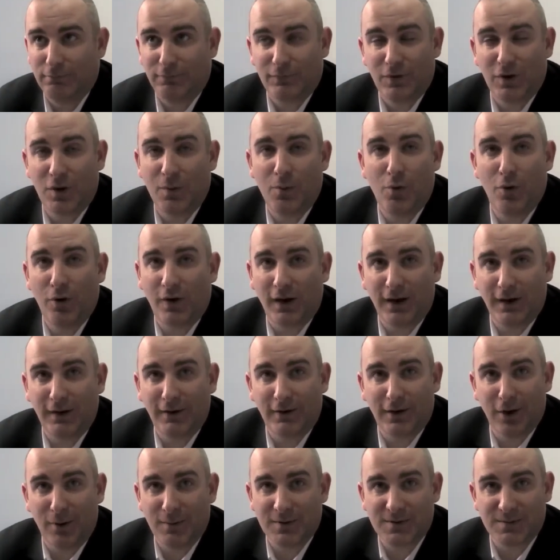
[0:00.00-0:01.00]
camogie
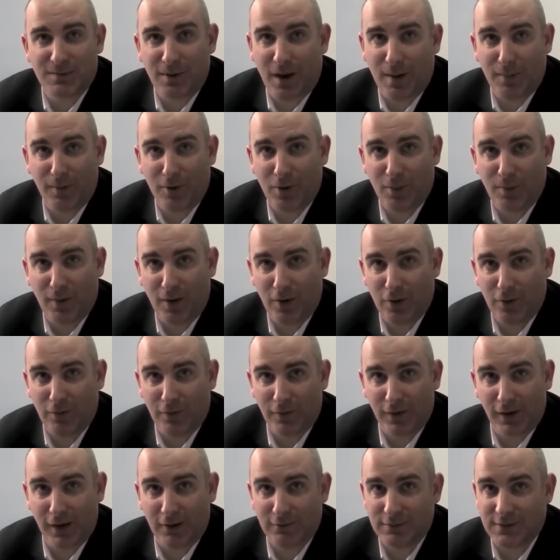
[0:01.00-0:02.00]
clubs popping up all
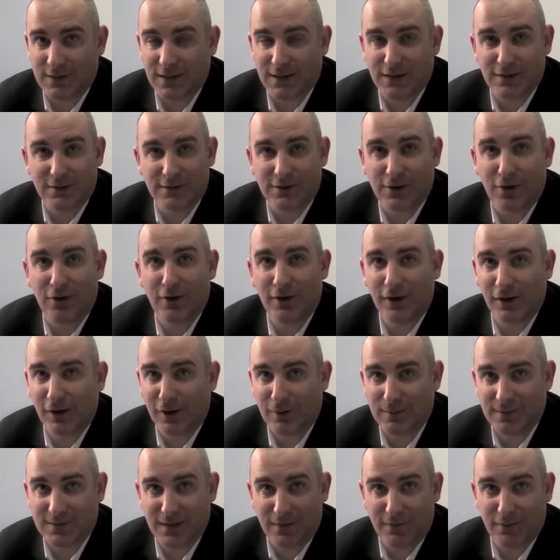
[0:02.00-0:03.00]
over the county. There's hurling
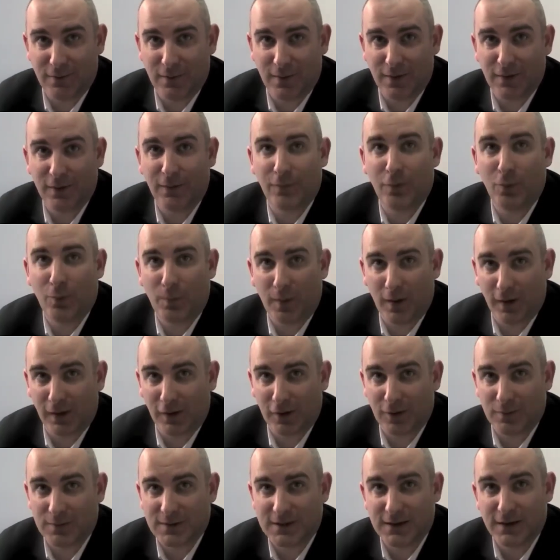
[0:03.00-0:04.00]
clubs everywhere. There's football
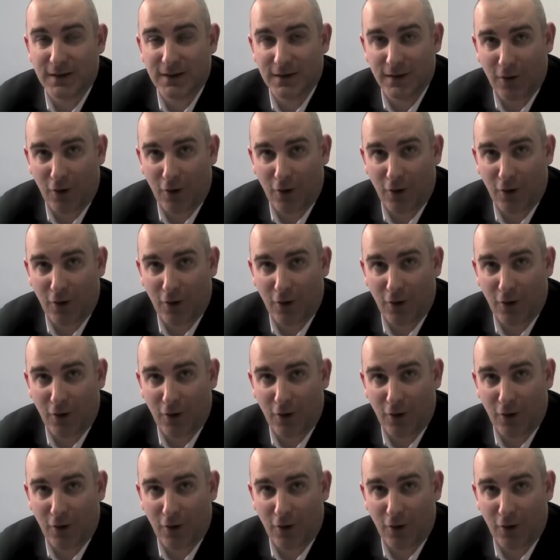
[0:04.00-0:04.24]
clubs.